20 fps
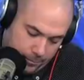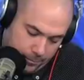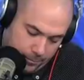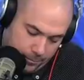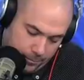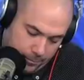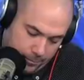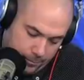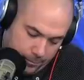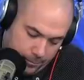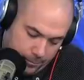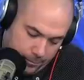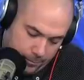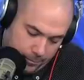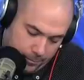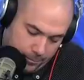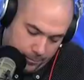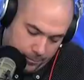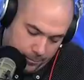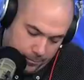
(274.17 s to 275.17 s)

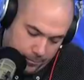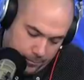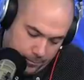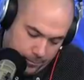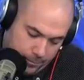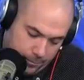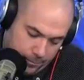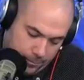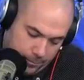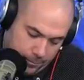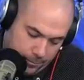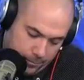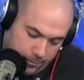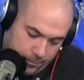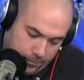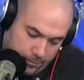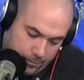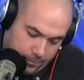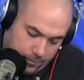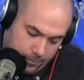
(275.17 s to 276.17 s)

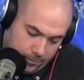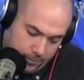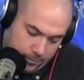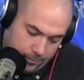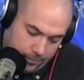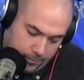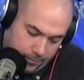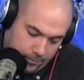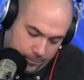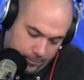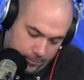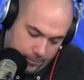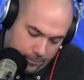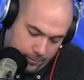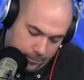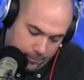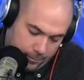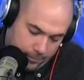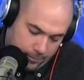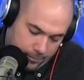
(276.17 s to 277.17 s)

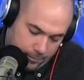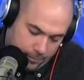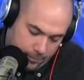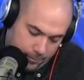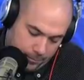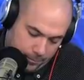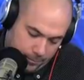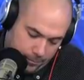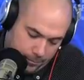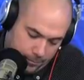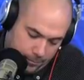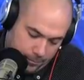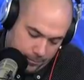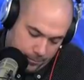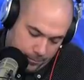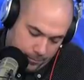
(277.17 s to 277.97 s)
(silent)